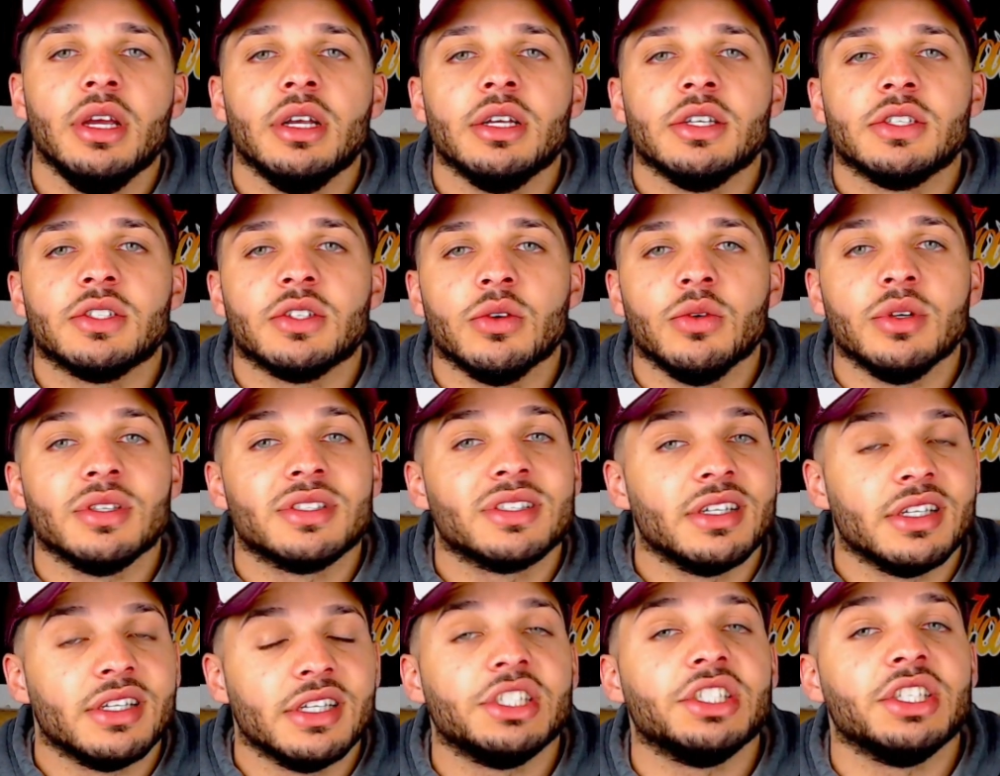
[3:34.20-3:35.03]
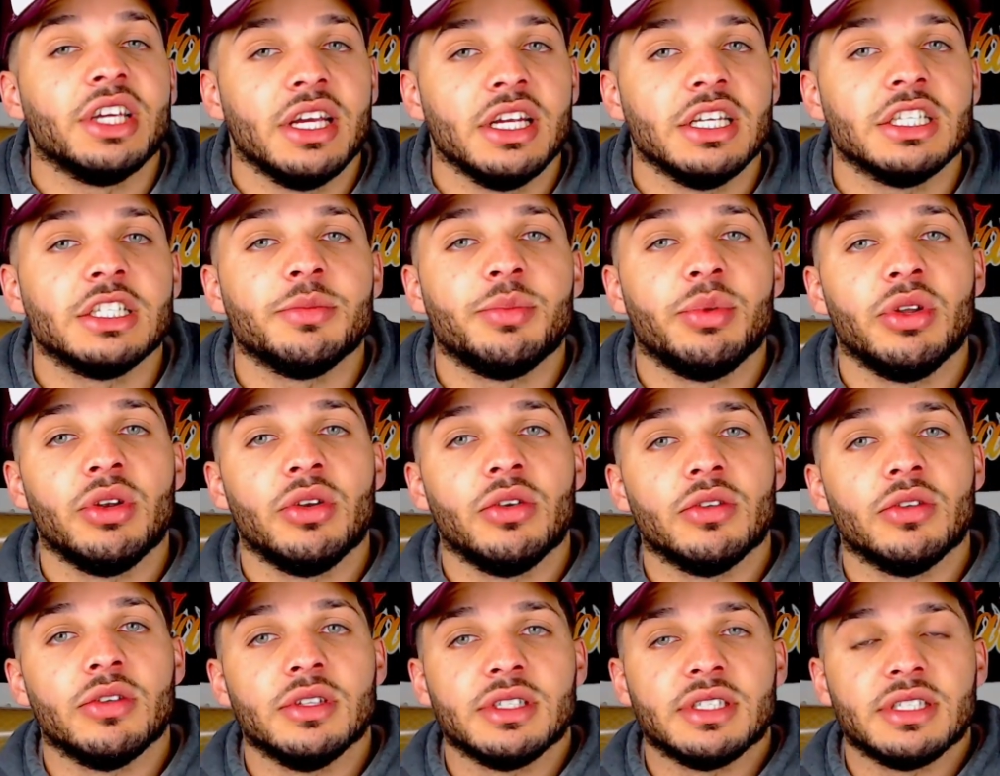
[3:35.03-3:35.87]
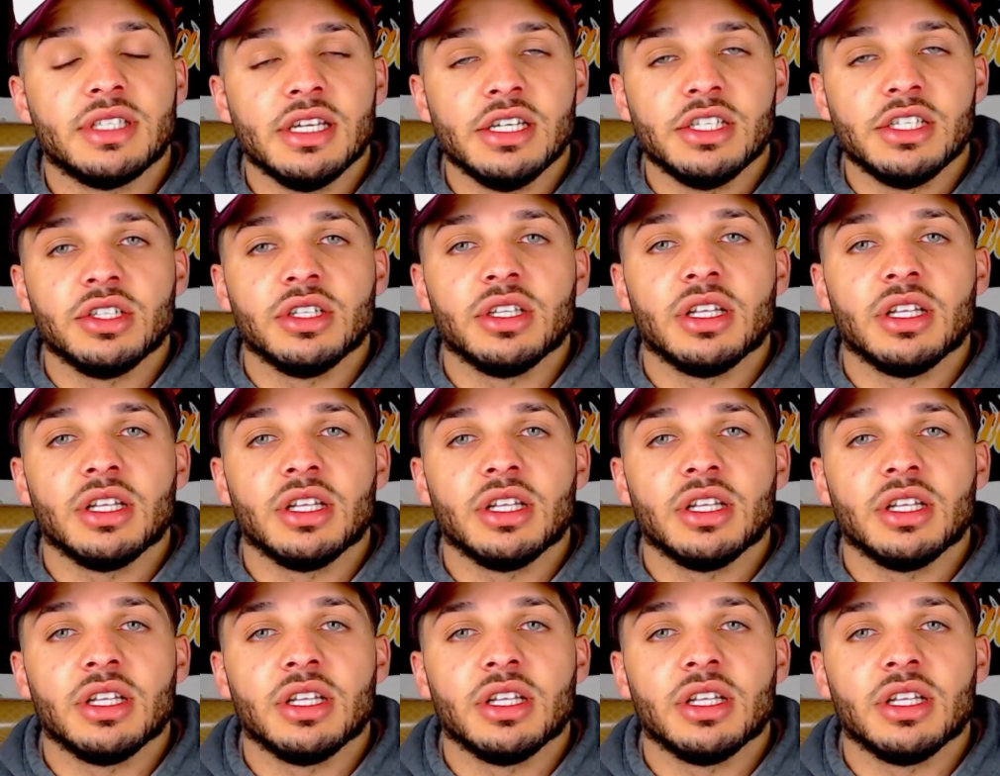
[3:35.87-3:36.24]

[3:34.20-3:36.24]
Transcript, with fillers: So it's going to change depending on the stage of